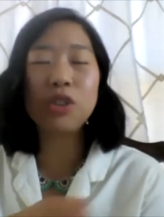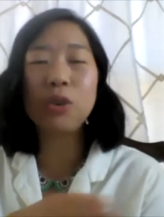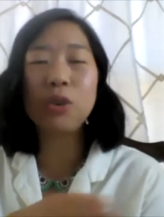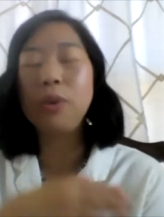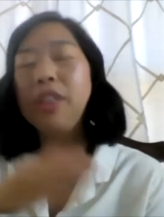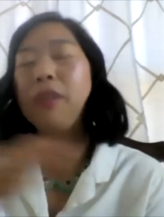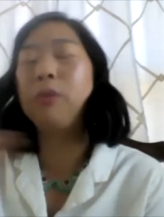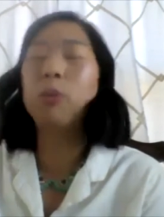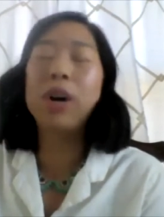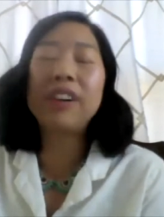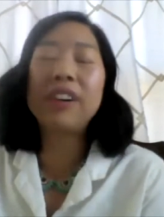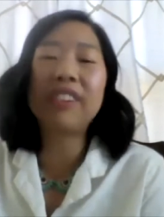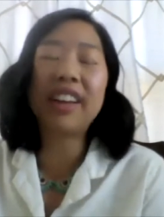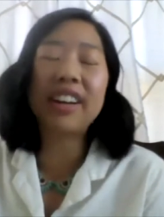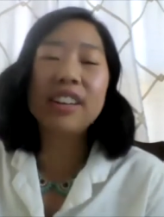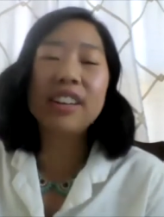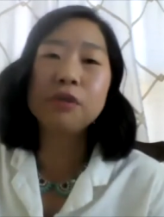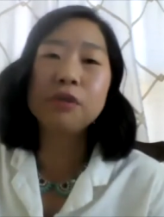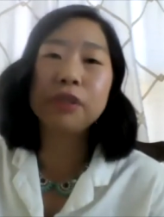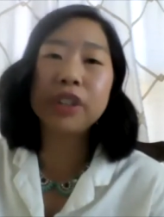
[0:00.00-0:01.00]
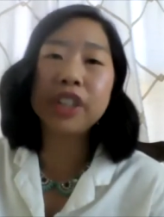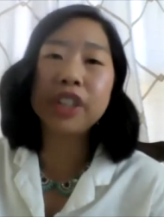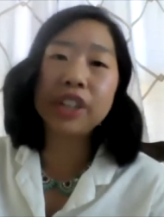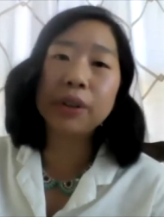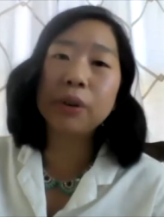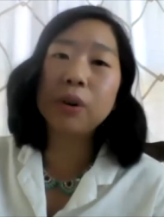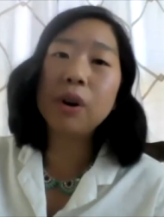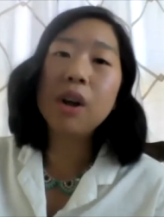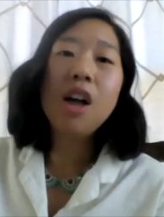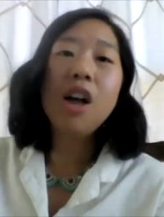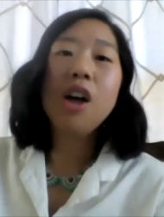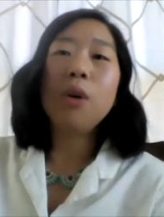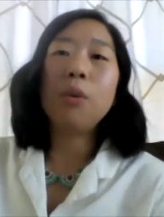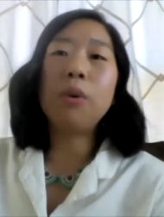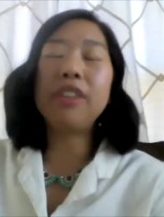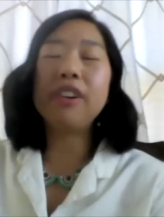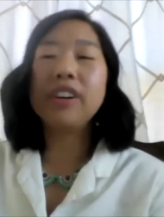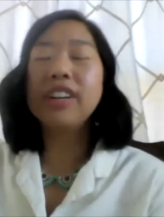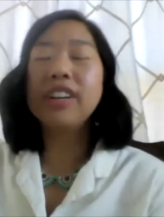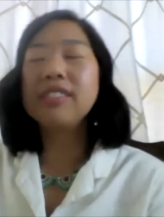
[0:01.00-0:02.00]
So, whatever that is for you,
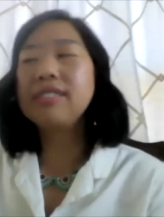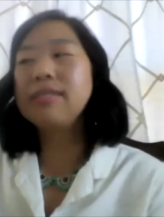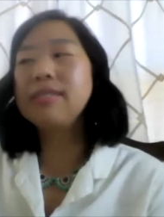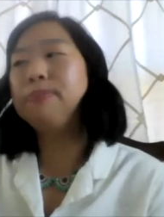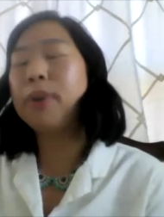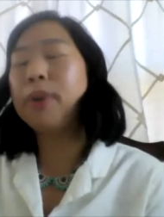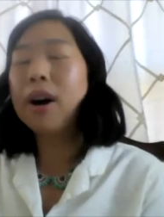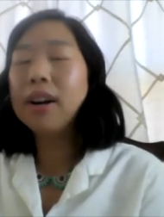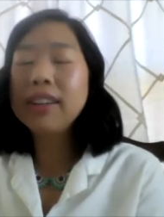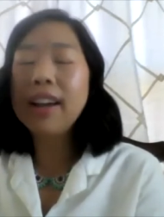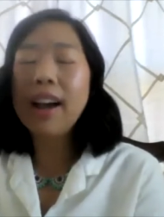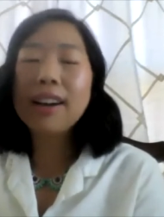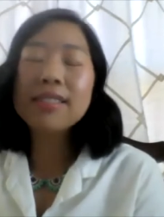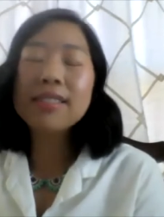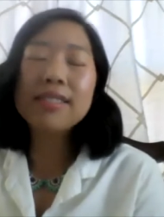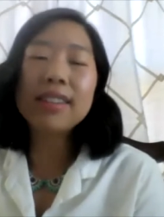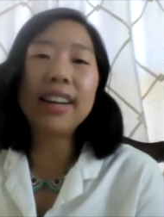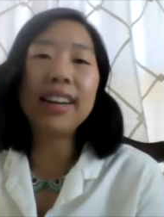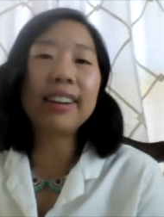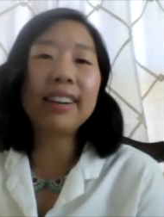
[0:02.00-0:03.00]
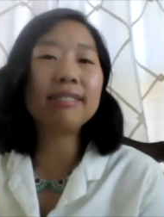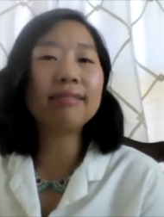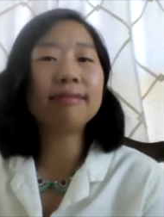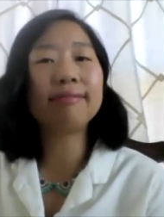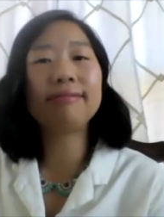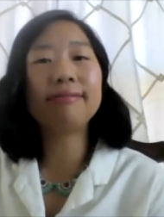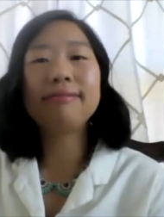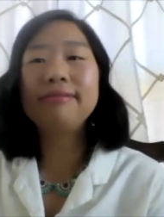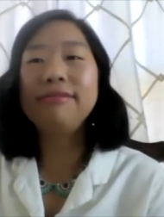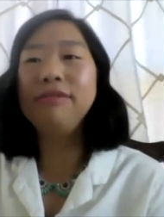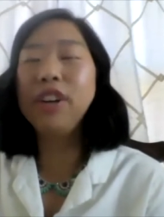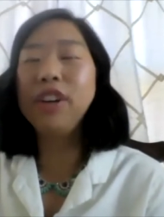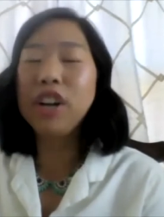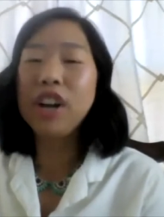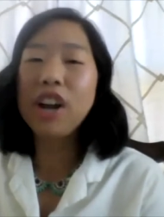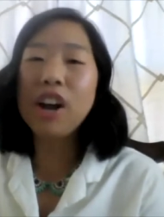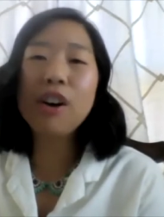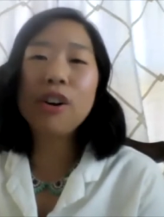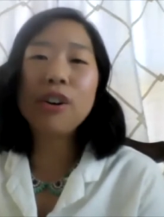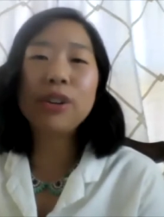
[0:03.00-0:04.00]
whether it's podcasting,
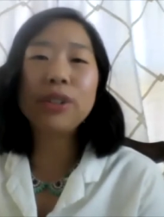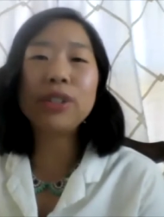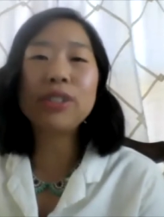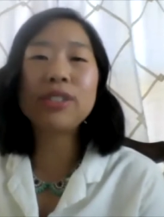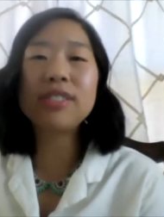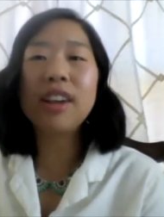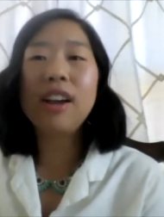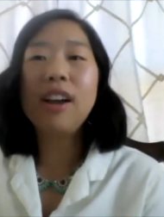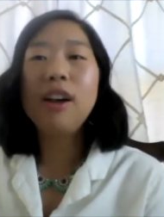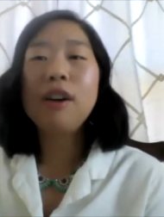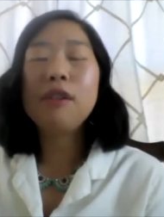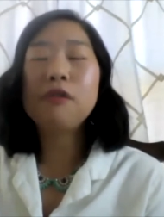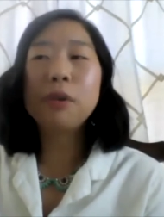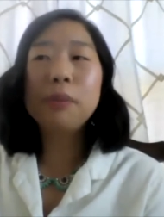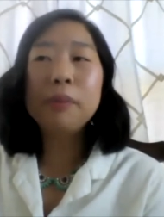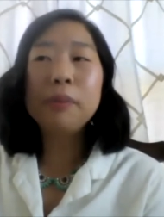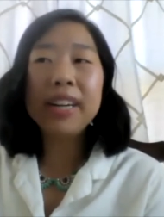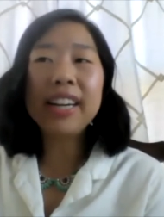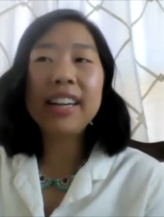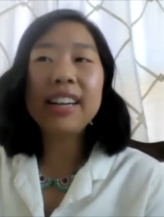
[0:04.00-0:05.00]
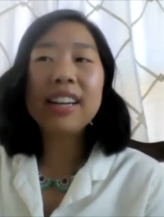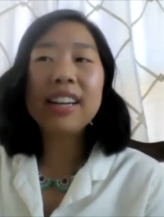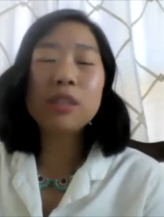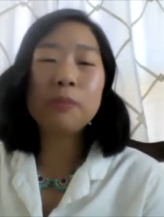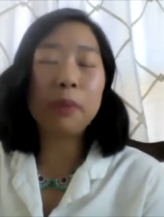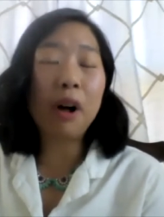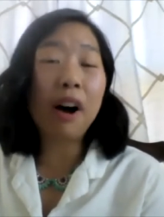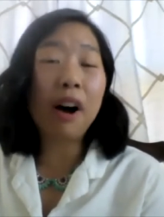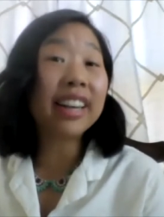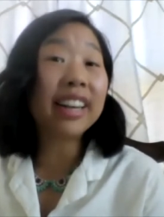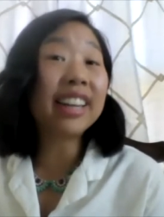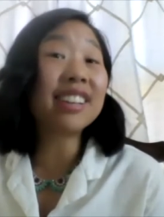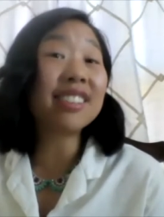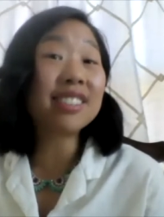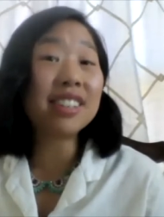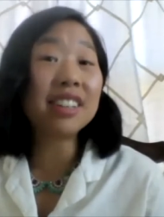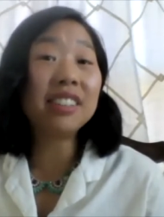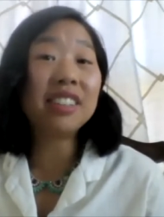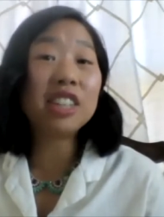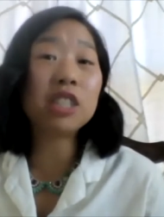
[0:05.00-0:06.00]
videos, for me, it's blogging. It
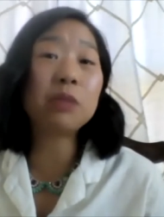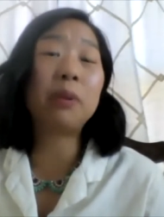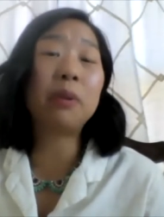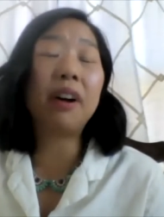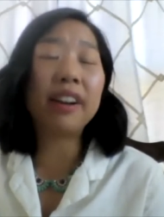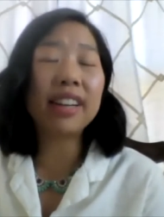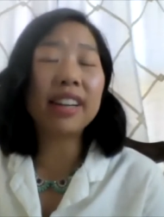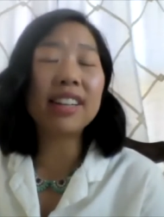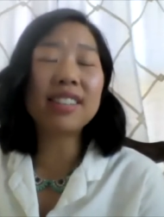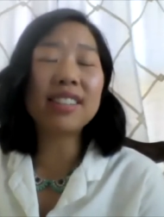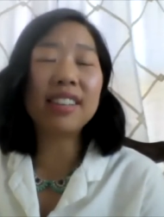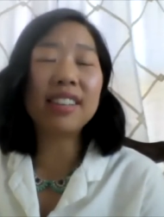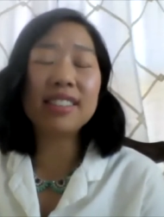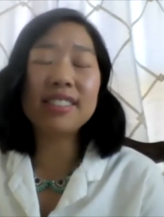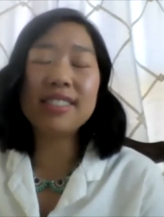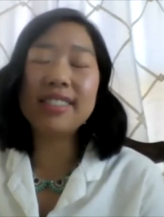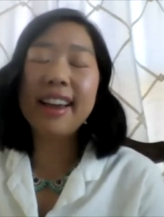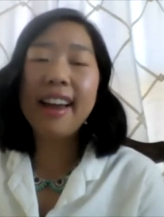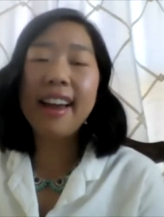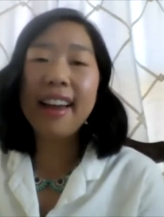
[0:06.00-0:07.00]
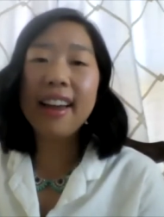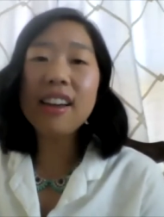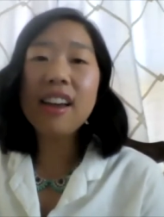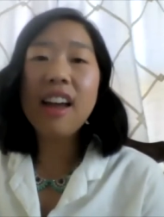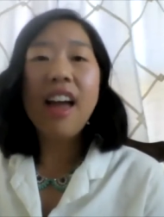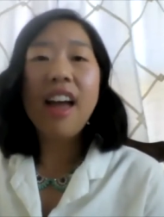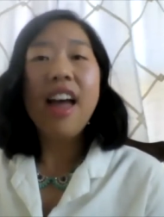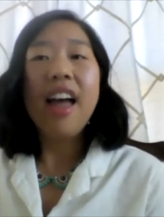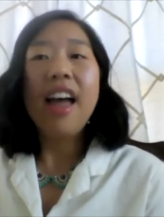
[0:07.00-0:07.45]
still is blogging to this day.